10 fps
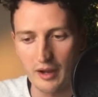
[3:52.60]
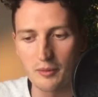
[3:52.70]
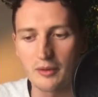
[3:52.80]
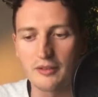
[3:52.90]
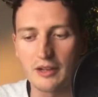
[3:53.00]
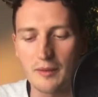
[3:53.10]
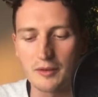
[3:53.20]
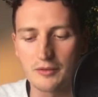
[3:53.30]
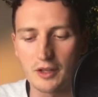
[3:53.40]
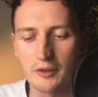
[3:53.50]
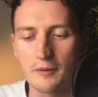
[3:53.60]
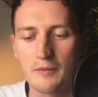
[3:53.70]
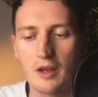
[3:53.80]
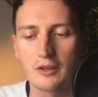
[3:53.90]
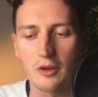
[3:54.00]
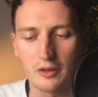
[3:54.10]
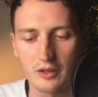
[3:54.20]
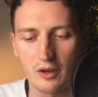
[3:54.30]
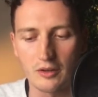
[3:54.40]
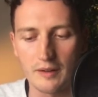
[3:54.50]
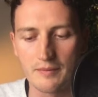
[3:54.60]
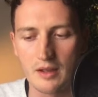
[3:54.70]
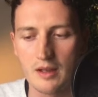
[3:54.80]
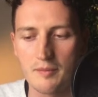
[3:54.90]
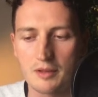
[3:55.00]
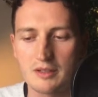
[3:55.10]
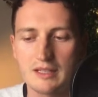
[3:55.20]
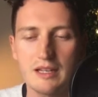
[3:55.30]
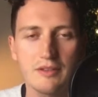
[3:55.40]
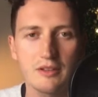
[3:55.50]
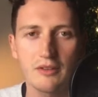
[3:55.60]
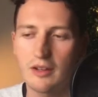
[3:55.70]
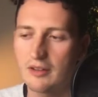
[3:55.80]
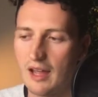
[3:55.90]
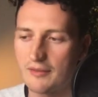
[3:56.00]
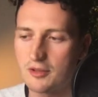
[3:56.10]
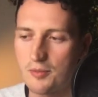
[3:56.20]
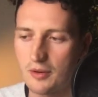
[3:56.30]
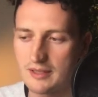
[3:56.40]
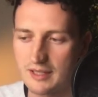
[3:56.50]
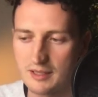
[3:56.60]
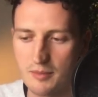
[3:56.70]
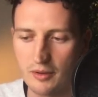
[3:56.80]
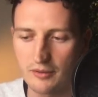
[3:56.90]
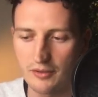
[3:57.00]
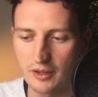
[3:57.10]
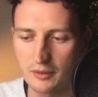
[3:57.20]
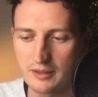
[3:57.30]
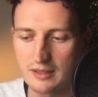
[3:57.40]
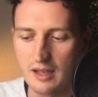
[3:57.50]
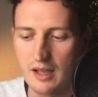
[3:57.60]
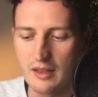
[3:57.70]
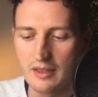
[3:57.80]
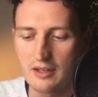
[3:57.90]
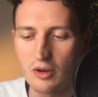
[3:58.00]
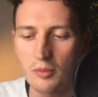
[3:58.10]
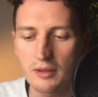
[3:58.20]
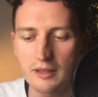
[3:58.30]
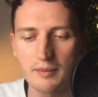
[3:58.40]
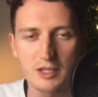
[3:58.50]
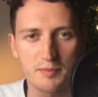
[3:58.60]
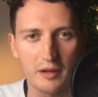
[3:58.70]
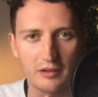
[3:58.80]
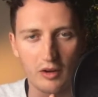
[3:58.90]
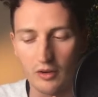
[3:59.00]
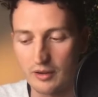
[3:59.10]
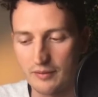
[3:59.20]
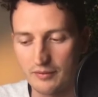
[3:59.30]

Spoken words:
I want to come and follow Coca-Cola, because even though they only have 2.6 million followers, they're normally much better on